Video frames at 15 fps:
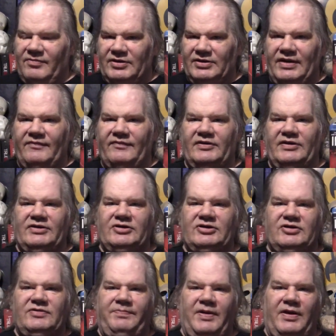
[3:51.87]
malevolent
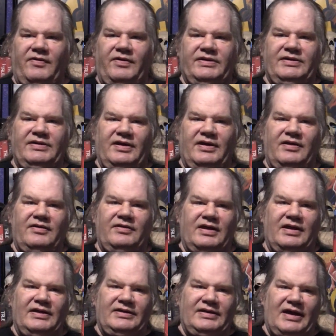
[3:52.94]
spirit there
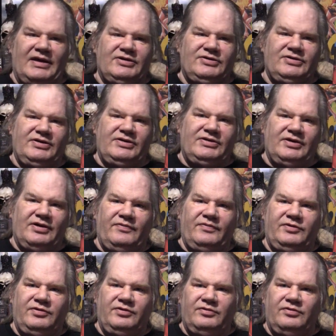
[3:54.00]
that attaches itself
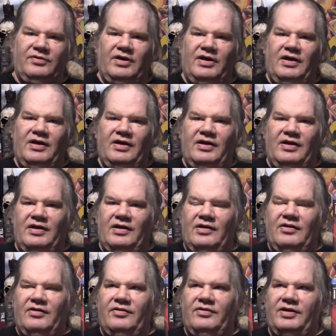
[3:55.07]
to
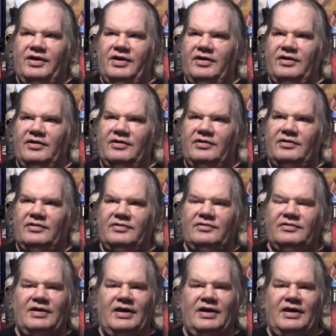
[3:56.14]
their.